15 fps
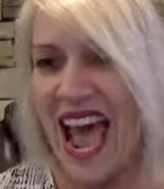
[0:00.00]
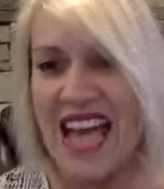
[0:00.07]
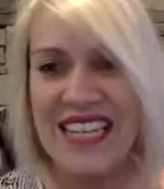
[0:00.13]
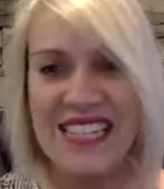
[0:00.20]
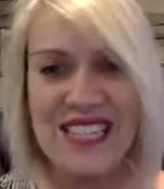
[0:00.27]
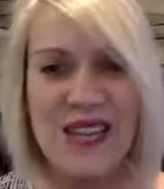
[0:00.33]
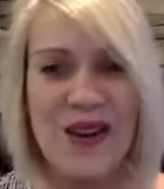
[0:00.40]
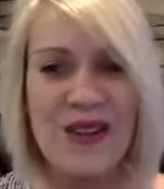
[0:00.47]

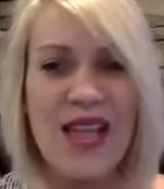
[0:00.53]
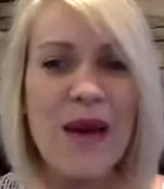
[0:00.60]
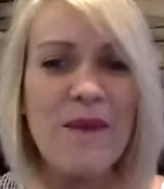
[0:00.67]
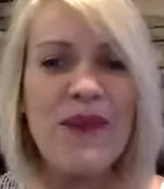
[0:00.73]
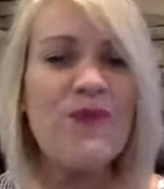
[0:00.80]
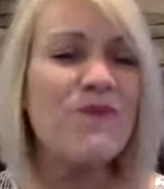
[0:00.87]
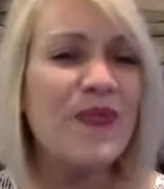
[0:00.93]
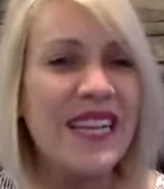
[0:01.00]
And so let
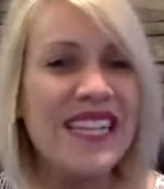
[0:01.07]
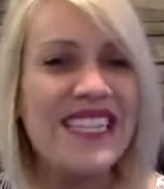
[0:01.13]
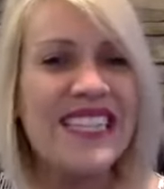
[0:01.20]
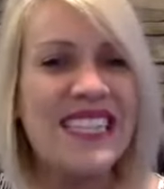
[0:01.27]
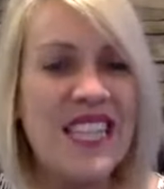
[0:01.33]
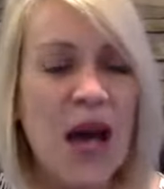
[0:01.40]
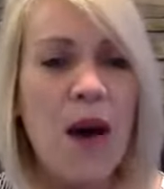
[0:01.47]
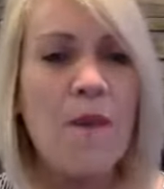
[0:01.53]
me read
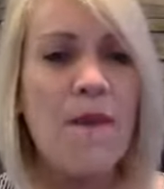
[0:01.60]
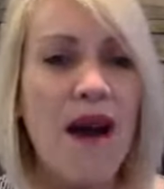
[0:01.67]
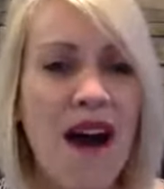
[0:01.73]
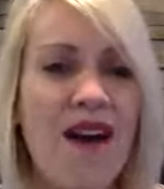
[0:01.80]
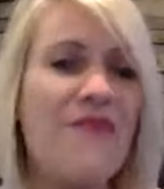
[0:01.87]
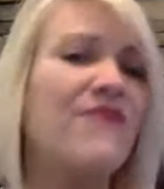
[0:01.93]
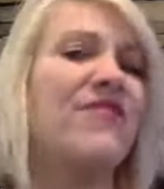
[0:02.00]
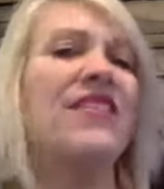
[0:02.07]
some
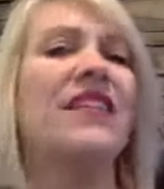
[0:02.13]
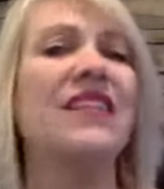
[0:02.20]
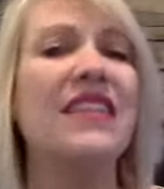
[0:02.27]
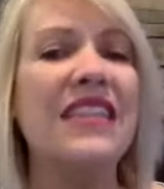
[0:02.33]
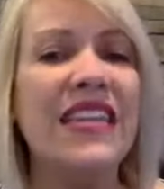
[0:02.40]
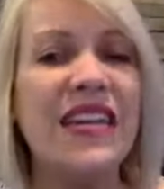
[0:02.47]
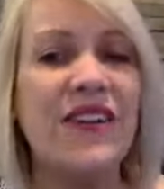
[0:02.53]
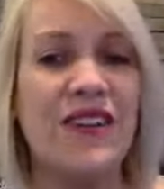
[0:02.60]
of the
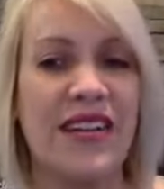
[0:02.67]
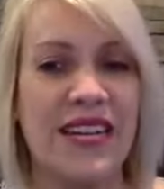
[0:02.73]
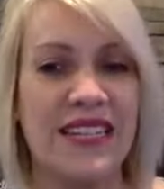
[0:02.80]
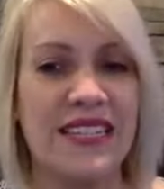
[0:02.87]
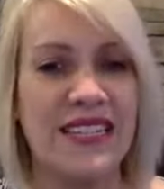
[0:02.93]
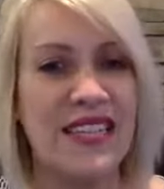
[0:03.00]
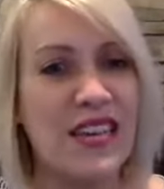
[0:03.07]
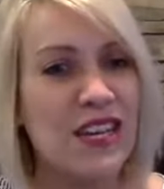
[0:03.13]

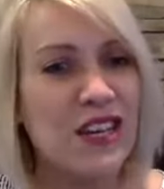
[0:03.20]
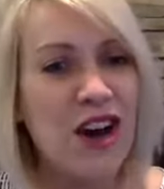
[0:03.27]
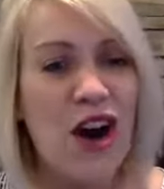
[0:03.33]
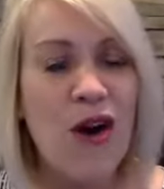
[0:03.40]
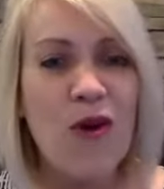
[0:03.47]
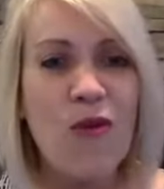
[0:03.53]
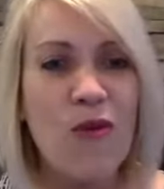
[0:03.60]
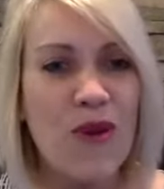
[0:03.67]
lyrics that
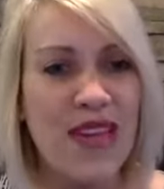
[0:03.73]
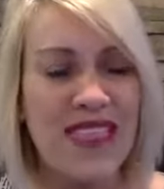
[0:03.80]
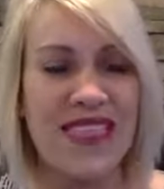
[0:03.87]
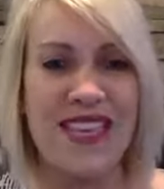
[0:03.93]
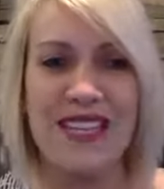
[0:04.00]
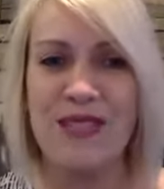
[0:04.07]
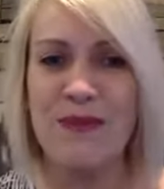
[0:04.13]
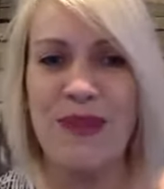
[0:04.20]
go with
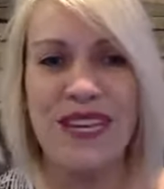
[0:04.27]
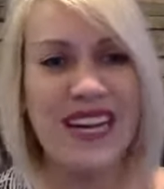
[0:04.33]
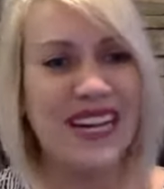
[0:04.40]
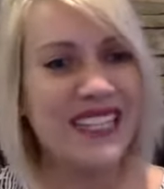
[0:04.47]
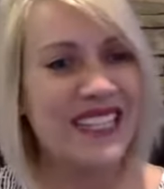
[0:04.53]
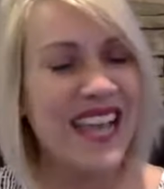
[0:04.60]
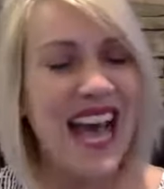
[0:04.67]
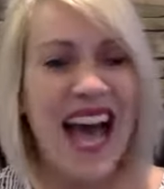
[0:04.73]
this,
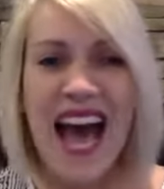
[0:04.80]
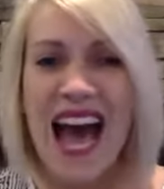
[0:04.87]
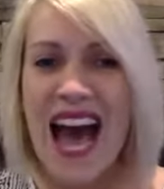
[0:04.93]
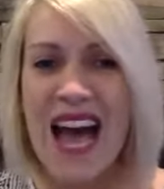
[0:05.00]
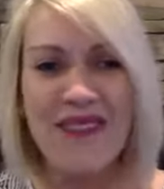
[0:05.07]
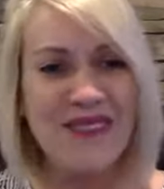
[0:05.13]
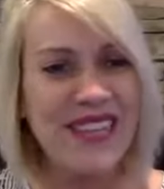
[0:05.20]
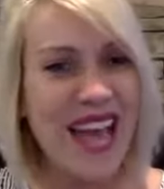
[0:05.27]
because
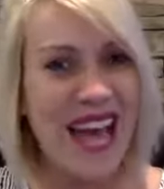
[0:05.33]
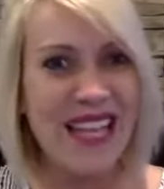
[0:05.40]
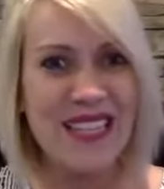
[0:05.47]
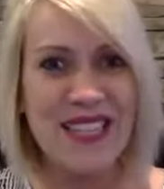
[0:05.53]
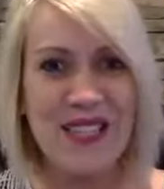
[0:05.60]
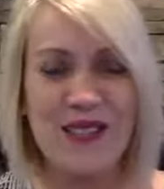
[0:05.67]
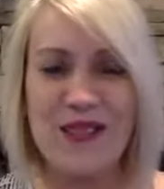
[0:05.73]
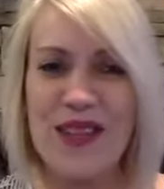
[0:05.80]
I'm
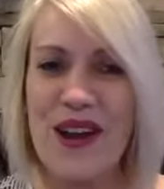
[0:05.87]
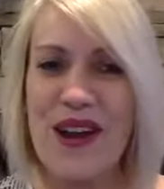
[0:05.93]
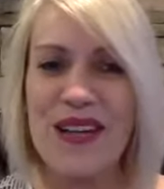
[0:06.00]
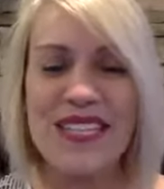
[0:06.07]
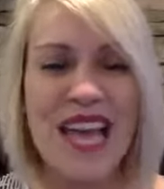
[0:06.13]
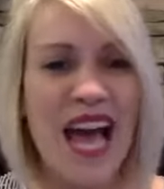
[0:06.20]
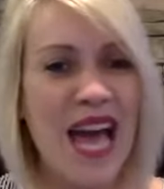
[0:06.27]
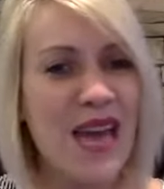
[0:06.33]
telling you, there
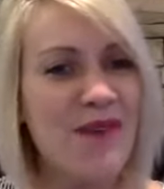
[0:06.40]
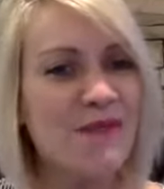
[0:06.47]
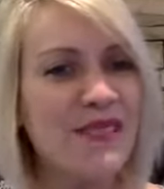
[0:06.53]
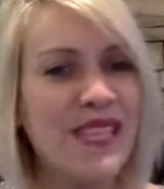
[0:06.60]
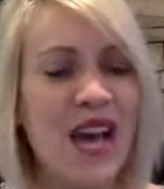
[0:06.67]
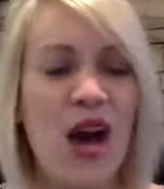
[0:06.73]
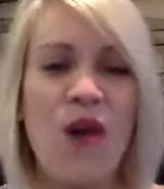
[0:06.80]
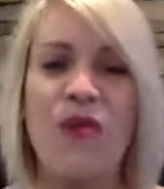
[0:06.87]
are
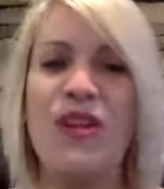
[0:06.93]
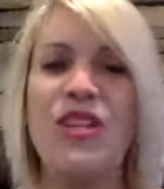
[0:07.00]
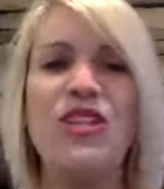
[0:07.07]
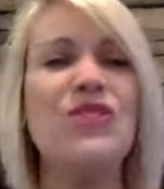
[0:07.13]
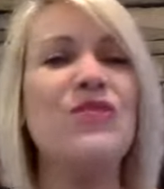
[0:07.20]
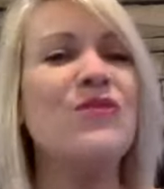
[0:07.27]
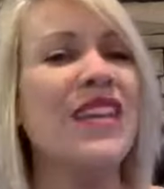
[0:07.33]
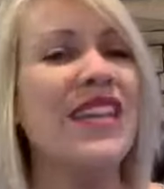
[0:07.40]
times when
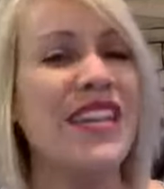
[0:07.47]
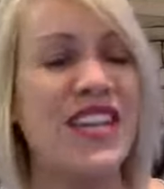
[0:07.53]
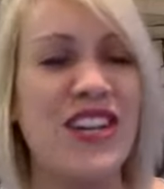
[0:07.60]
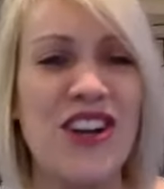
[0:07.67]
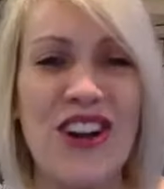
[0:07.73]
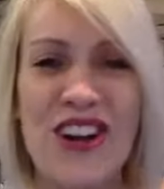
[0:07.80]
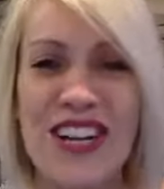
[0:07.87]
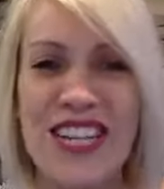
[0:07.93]
you can
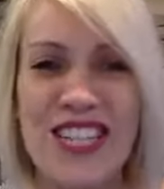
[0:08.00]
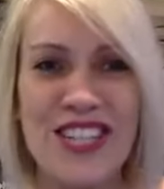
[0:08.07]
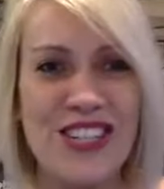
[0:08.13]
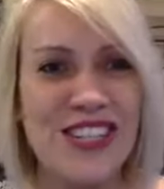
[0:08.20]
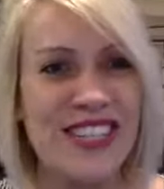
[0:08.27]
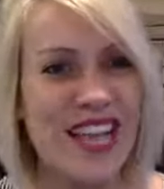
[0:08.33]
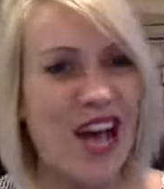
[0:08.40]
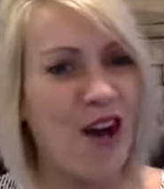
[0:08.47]
encourage
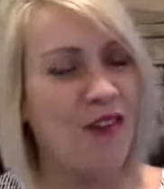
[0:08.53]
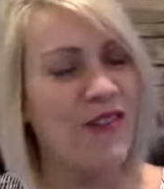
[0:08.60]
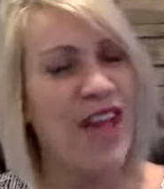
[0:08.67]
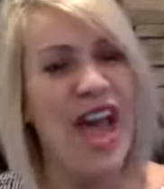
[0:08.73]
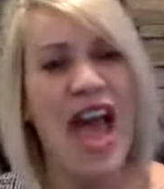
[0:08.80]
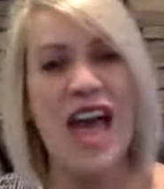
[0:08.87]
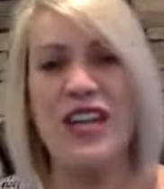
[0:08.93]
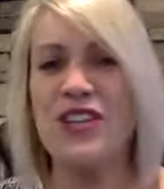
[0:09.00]
yourself
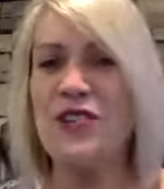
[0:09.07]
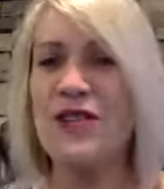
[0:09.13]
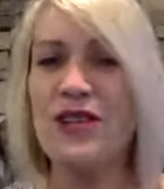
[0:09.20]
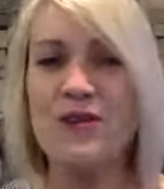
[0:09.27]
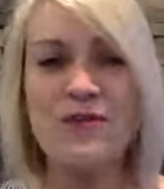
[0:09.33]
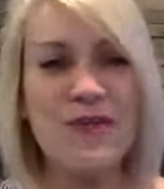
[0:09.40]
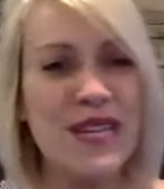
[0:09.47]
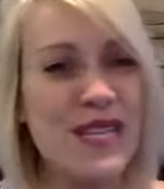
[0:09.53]
and you
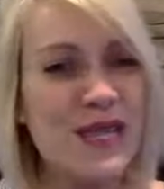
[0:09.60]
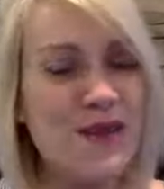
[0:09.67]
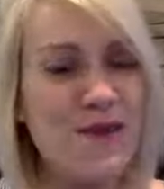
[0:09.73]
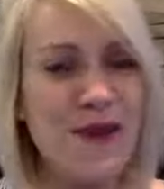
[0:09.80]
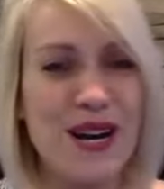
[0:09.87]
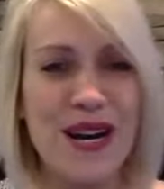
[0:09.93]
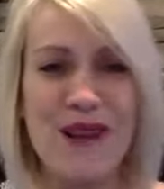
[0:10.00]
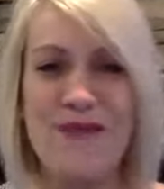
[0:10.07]
can read the
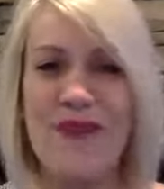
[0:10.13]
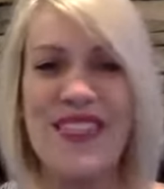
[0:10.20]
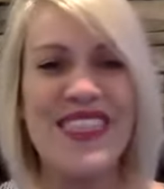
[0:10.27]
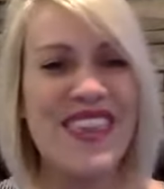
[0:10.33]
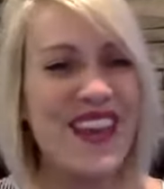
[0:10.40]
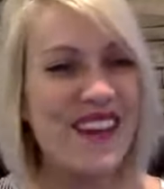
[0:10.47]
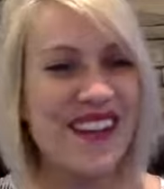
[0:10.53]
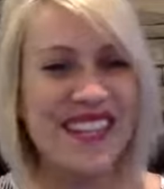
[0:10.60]
word, but
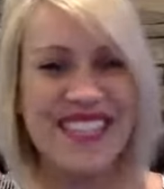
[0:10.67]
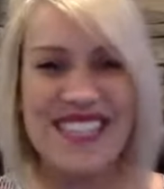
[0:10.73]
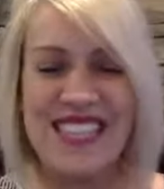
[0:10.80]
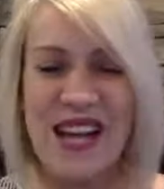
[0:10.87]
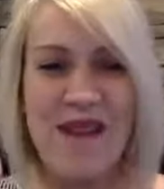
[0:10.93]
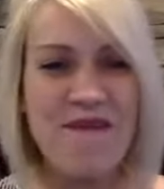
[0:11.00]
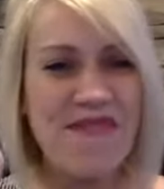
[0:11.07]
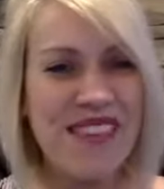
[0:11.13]
there is
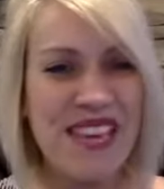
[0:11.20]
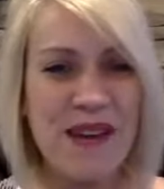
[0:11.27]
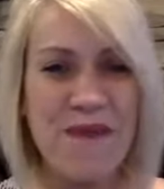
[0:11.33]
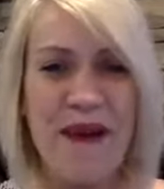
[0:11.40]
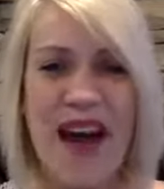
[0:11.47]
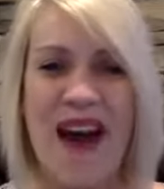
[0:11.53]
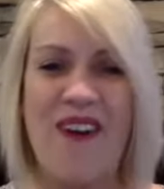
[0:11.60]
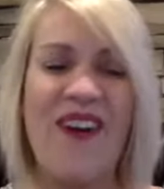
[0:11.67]
something
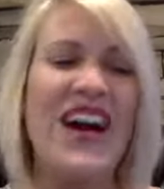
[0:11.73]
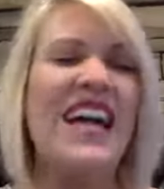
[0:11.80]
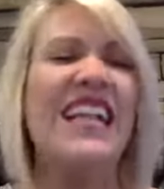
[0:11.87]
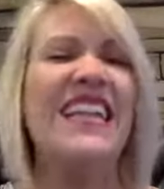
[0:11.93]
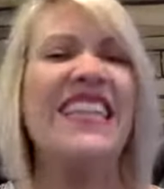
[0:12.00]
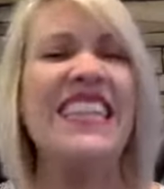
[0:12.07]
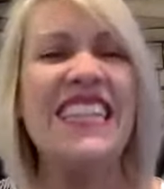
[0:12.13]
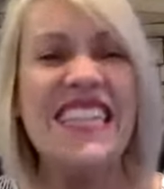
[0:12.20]
about
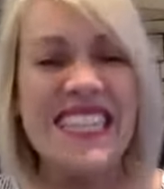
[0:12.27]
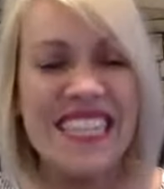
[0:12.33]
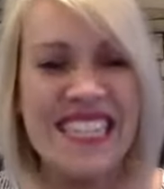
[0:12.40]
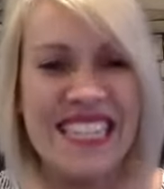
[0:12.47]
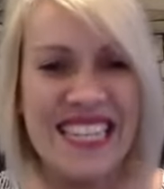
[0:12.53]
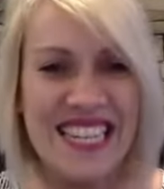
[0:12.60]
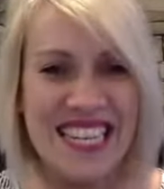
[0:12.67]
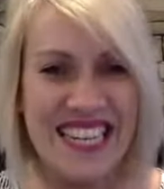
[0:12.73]

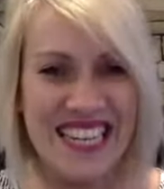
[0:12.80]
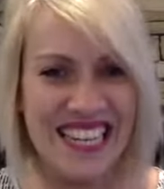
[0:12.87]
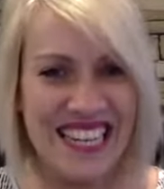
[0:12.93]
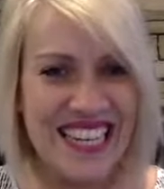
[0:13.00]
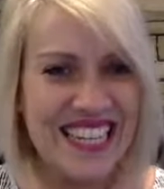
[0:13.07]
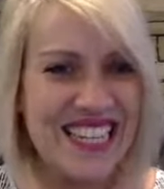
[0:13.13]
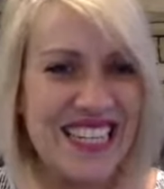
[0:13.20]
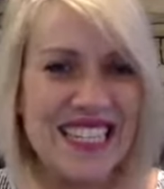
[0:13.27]
listening
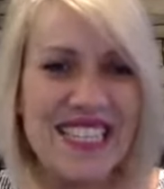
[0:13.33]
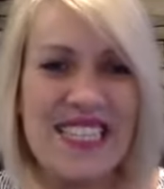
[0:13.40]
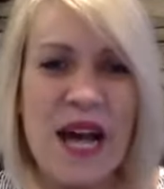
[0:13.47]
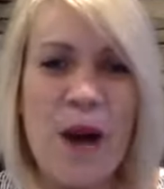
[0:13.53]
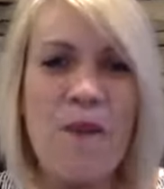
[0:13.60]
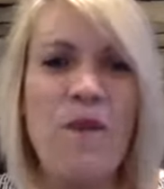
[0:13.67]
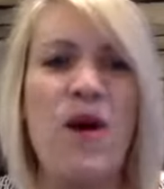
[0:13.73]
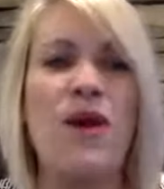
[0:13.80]
to
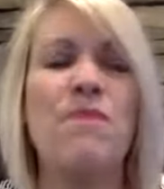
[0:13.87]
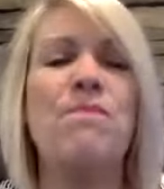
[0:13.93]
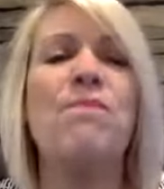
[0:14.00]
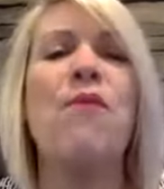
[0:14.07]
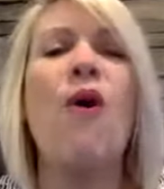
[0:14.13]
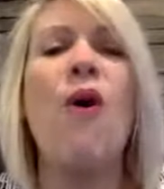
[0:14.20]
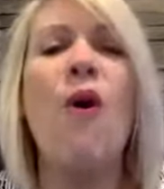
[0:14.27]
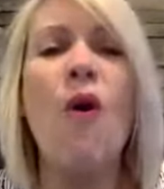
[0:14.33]
someone
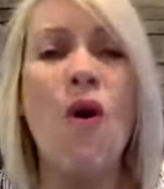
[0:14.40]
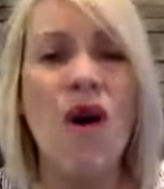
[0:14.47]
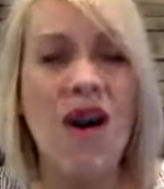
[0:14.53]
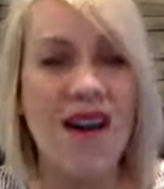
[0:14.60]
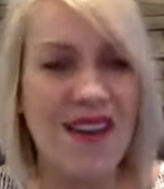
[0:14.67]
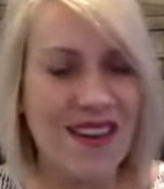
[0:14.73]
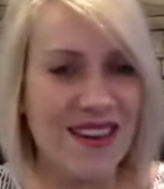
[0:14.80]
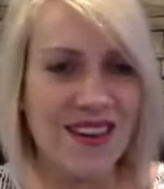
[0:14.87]

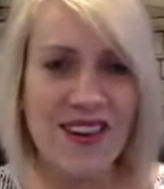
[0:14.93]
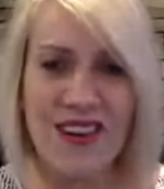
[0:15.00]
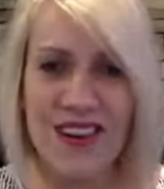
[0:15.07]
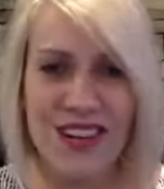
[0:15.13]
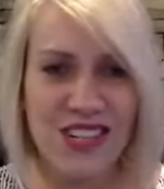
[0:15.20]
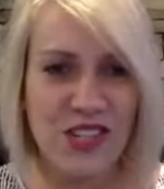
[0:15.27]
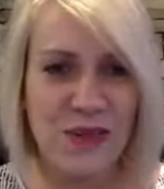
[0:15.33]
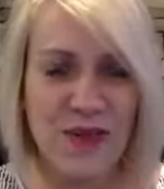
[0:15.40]
pour
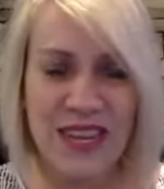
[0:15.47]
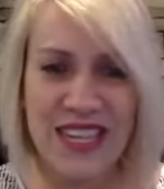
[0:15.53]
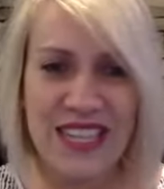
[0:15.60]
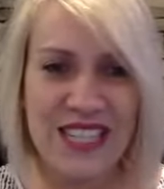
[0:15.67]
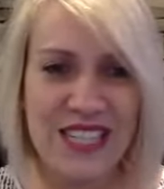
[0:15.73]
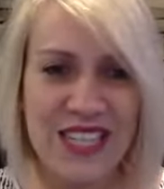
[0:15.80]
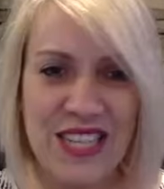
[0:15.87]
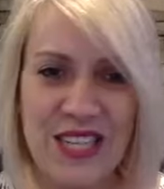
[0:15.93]
encouragement
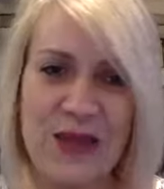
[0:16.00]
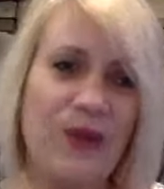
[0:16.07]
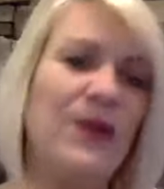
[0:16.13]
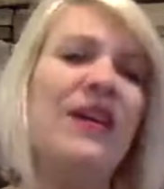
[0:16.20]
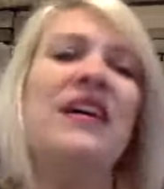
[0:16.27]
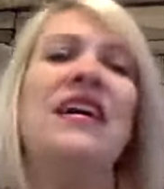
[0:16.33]
into you.